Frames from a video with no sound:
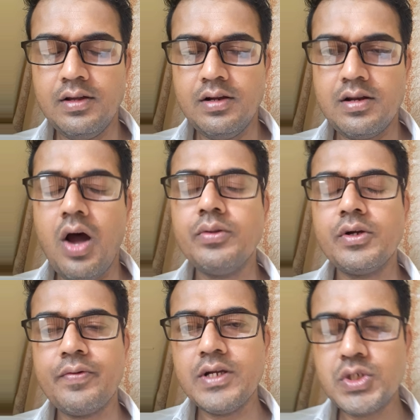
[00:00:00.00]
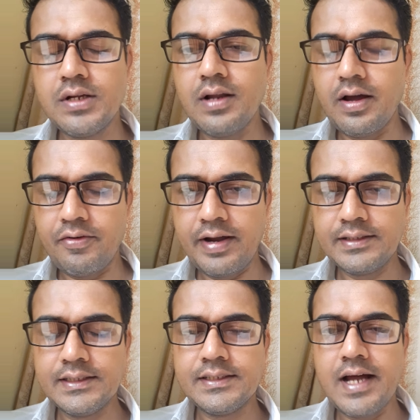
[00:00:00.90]
Now the question
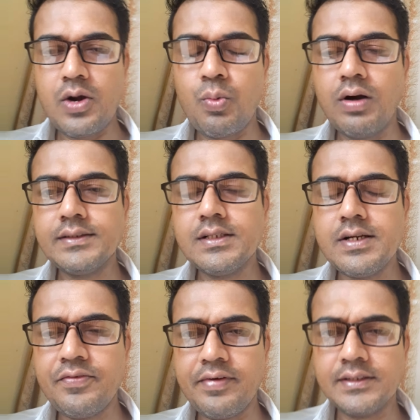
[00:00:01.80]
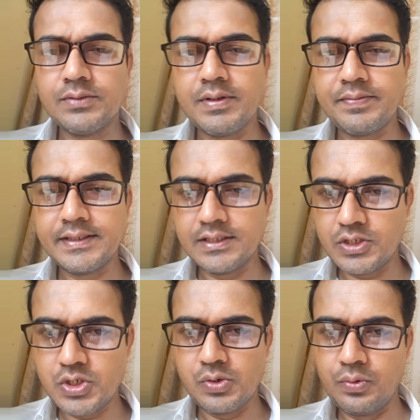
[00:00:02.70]
arises that what's the difference between the
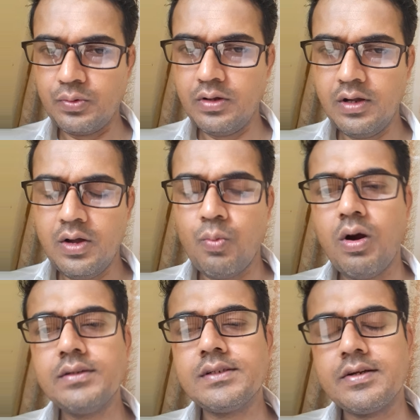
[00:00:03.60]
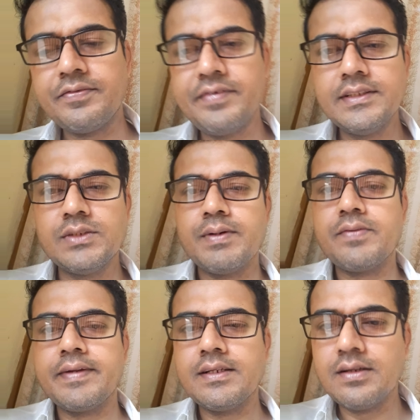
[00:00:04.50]
two? What's the difference
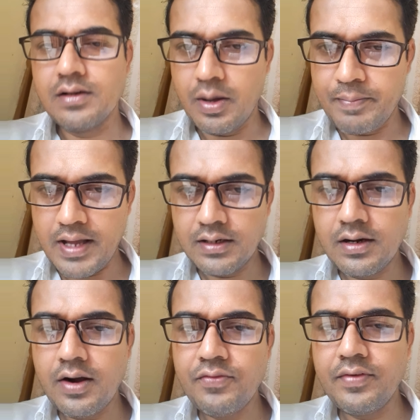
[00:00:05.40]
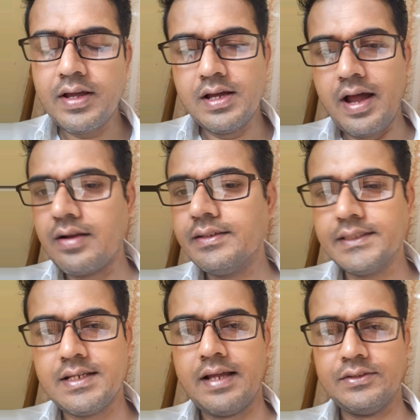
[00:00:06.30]
between a paragraph and a
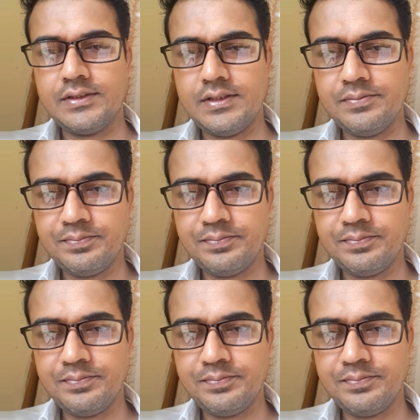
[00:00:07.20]
stanza?